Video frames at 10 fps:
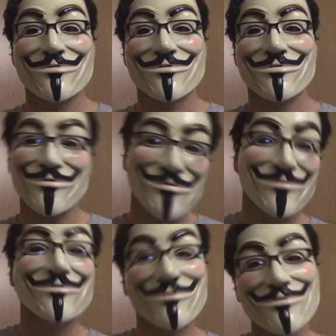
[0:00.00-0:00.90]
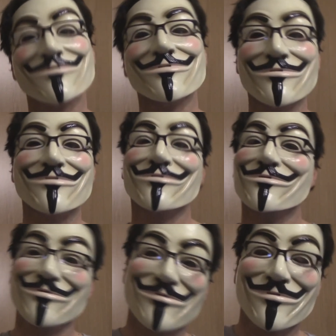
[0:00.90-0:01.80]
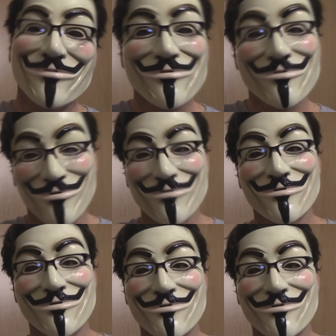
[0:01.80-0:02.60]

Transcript: There's a couple of articles I want to look at today.